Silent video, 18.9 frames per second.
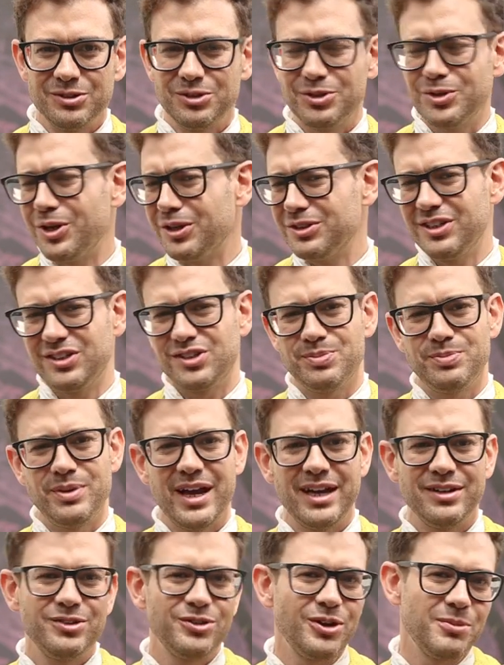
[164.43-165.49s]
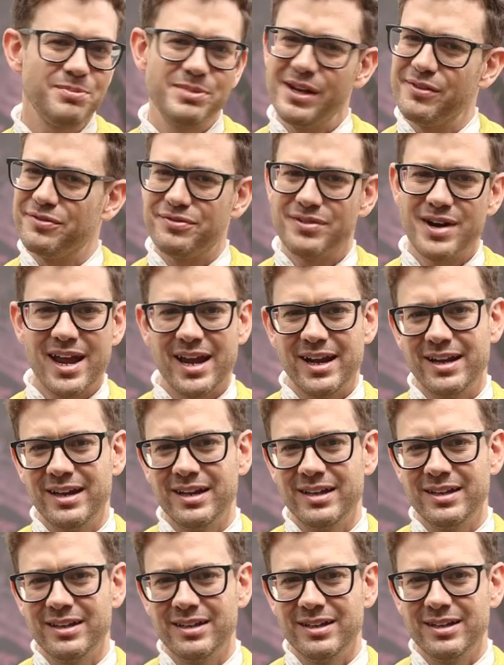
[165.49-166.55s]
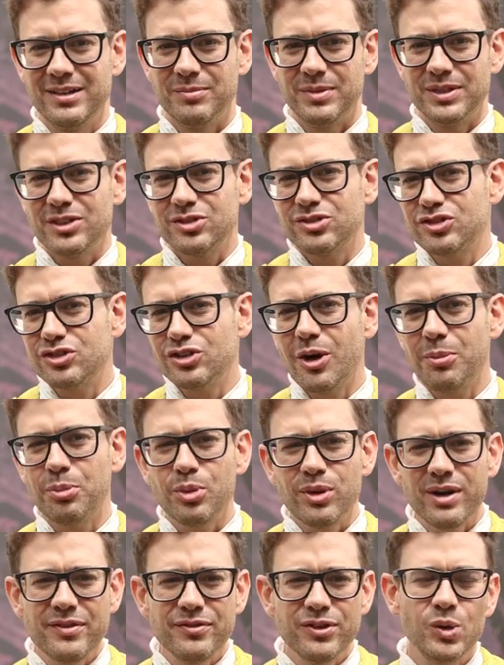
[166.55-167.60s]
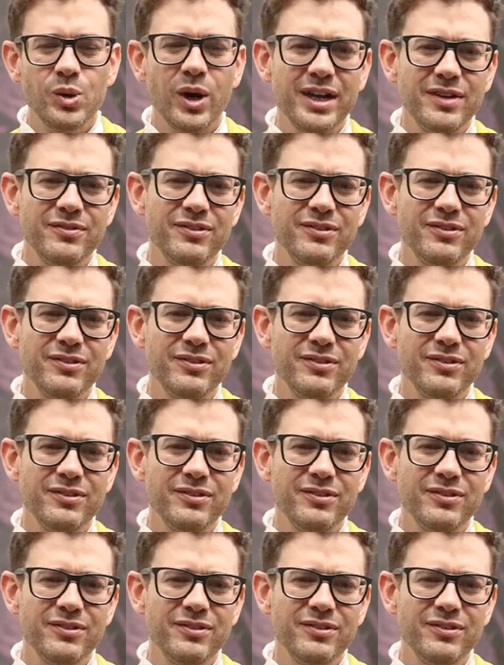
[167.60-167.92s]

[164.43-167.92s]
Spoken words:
Do not despair, do not be afraid, but just stop wherever you are,